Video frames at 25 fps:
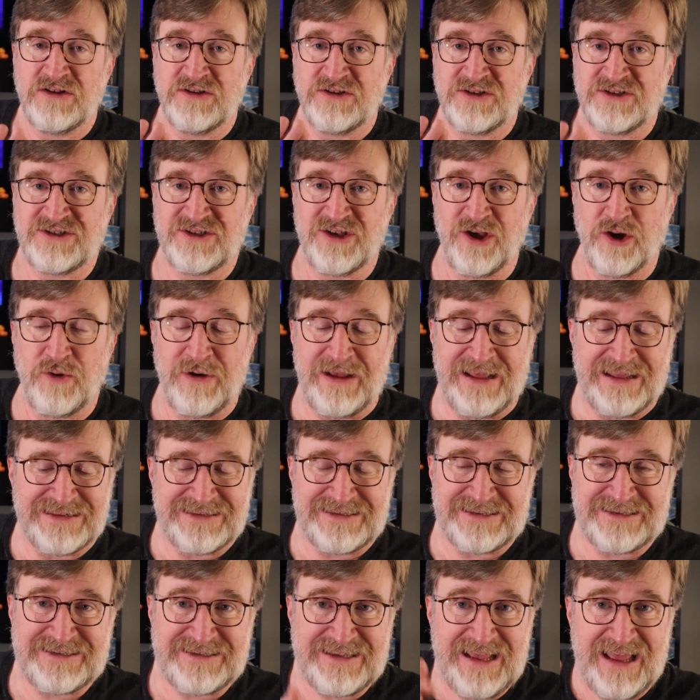So
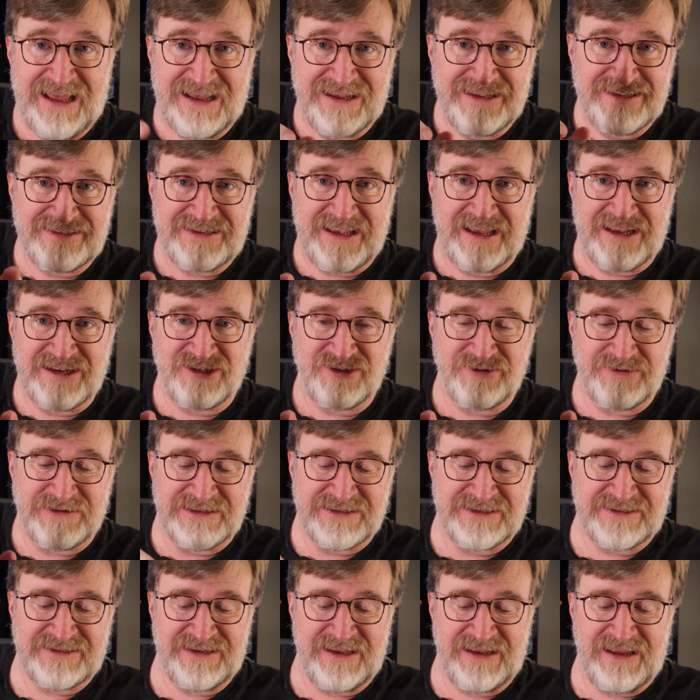it says, as you
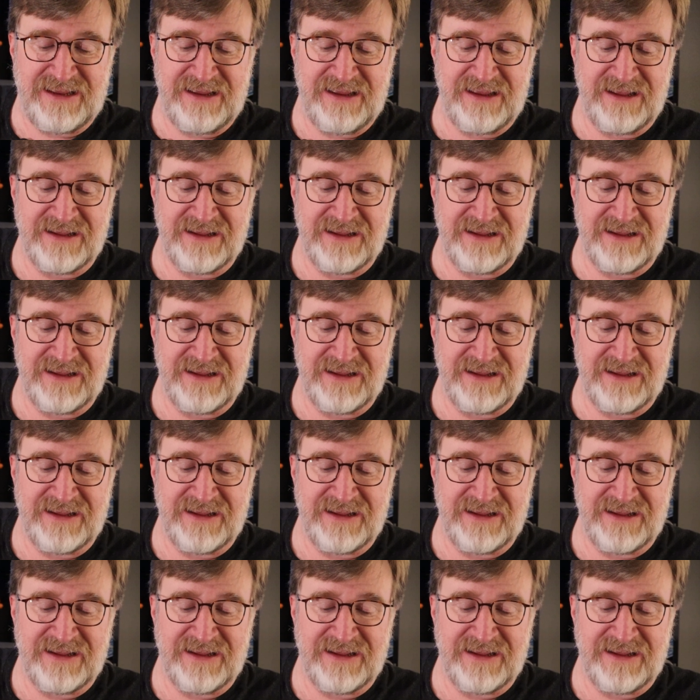can see,